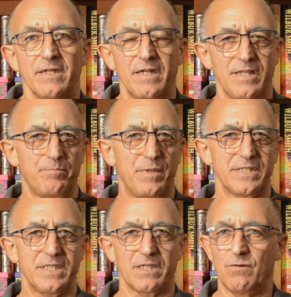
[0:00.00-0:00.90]
Now, the
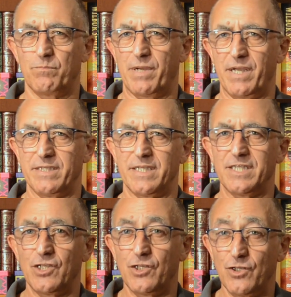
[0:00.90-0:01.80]
ability to hold pace
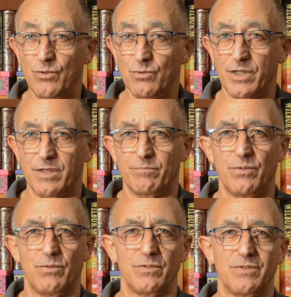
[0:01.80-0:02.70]
is hugely
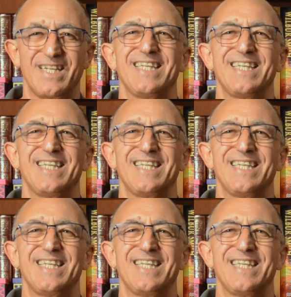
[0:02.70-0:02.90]
important,